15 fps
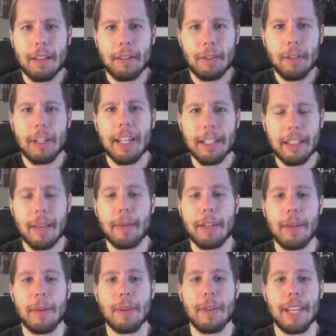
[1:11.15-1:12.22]
Look at
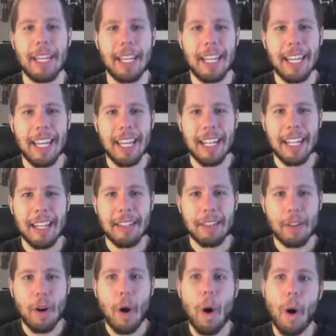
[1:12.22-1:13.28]
WWE. It is
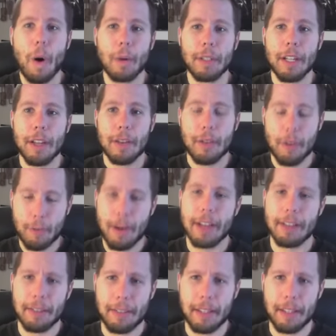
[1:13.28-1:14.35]
called the
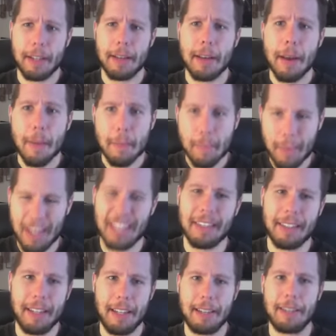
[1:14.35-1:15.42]
wrestling
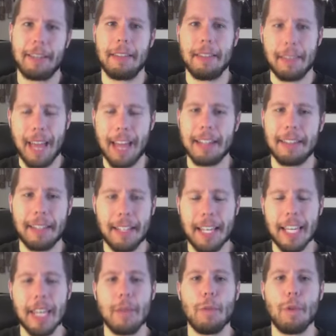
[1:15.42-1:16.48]
business. That is the
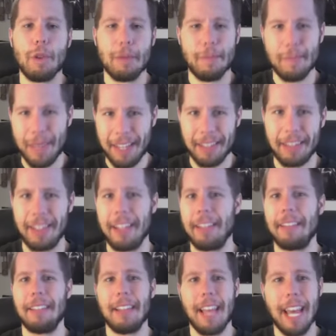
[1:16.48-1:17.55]
key word,
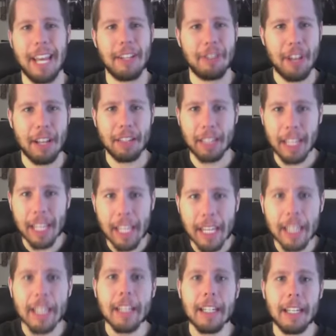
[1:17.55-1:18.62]
business. AJ
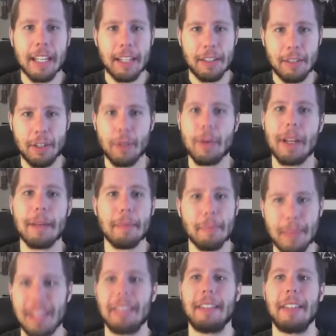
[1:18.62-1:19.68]
Lee is doing
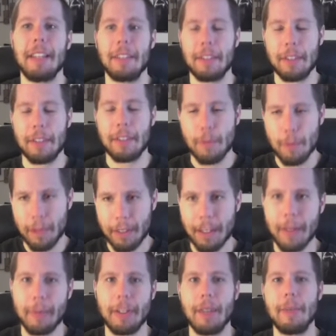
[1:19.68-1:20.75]
business with
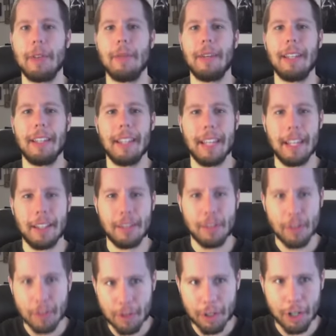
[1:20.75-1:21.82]
WWE. It is
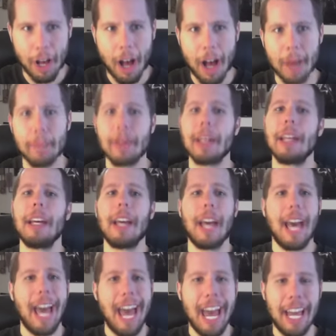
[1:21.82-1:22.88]
her job,
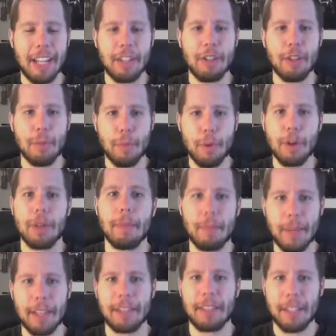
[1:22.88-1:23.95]
and you put
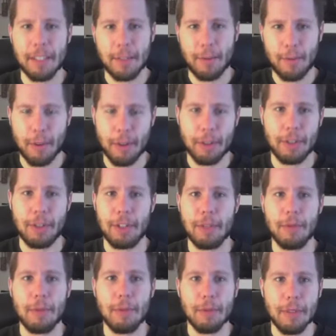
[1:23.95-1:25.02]
business first. You
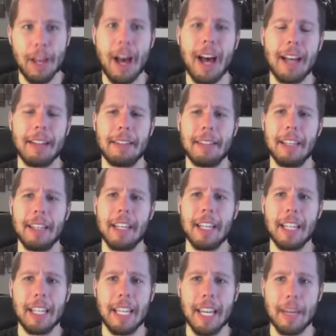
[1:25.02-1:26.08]
do not
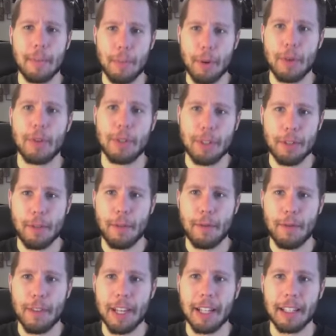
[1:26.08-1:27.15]
get personal
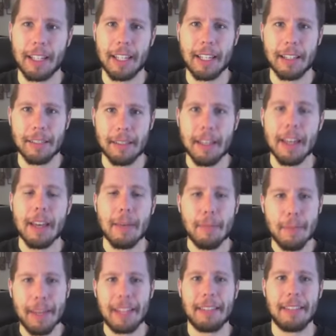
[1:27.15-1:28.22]
feelings
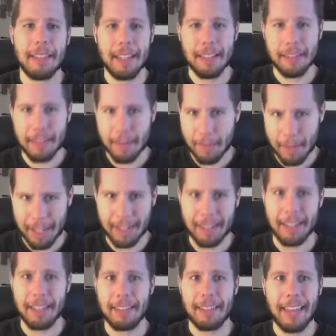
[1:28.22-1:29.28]
mixed into
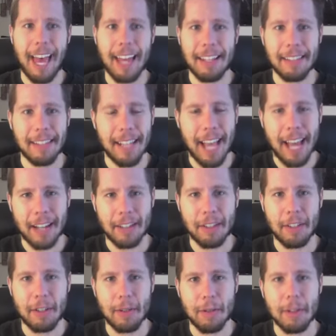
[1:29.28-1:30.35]
business. That is the
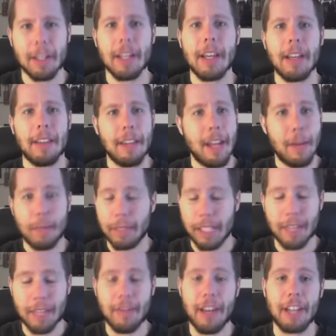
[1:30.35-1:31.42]
attitude that I
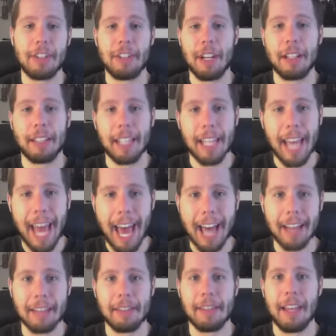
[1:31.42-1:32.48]
believe AJ Lee
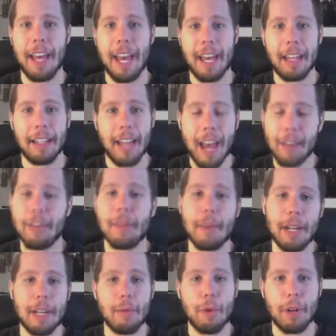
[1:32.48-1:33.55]
has, and
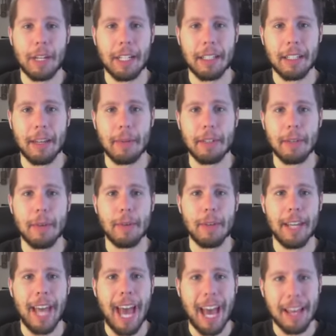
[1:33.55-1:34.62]
everybody working in
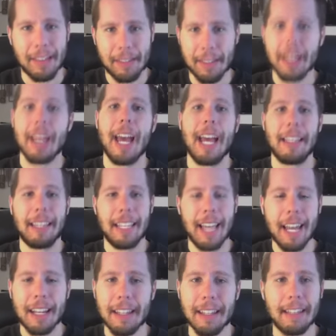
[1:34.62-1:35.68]
WWE has. At the
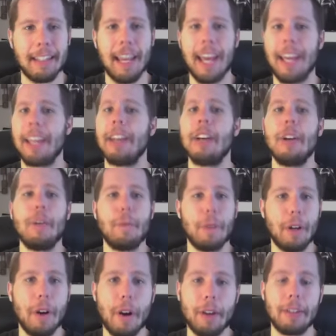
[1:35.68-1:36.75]
end of the day,
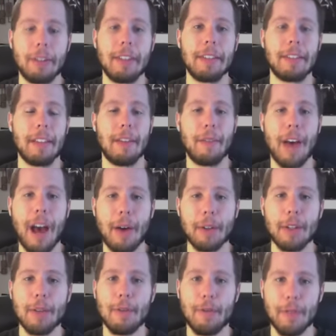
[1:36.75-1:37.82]
regardless of how
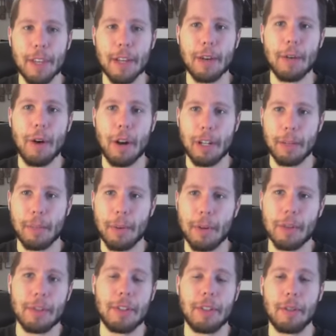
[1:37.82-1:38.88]
you feel on a
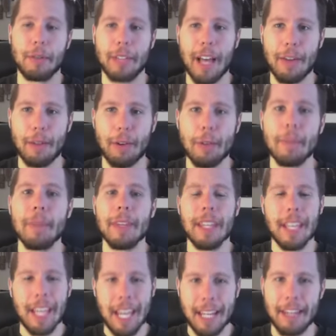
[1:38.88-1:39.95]
personal level,
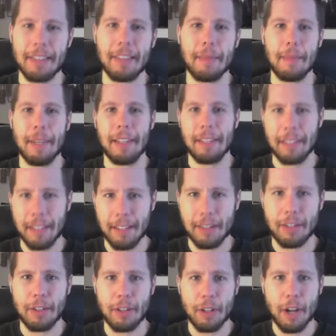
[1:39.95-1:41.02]
it is a
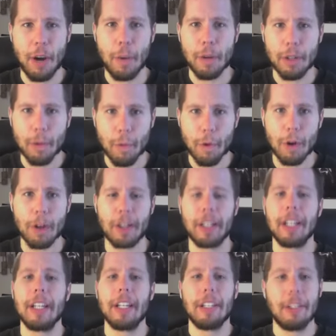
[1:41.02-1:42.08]
business. You're going to
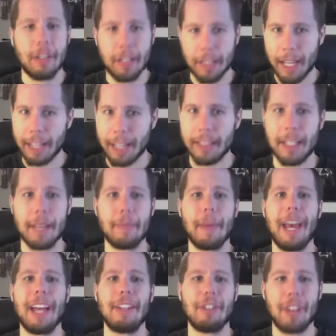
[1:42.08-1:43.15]
work, you're collecting a
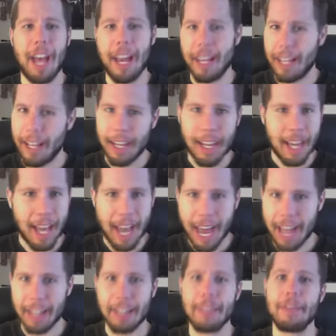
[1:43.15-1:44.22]
paycheck,
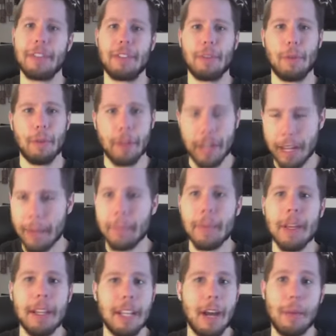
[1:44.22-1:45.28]
end of story.
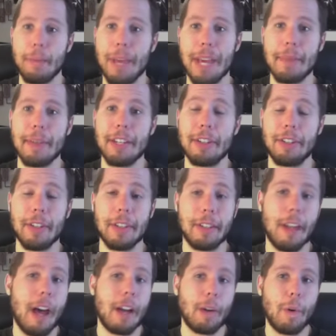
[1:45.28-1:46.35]
Now, maybe she's
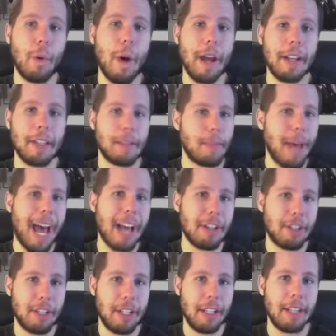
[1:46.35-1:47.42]
not quite as
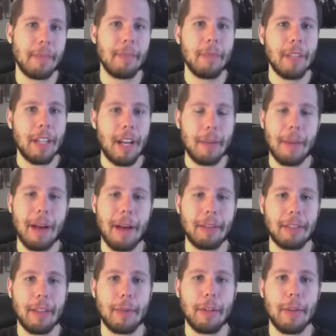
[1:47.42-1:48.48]
passionate about
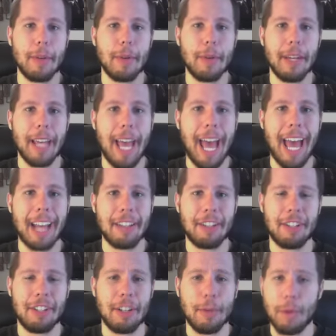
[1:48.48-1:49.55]
WWE as
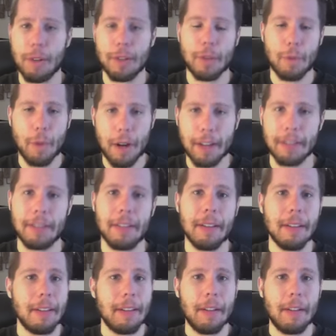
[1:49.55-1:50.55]
she once was.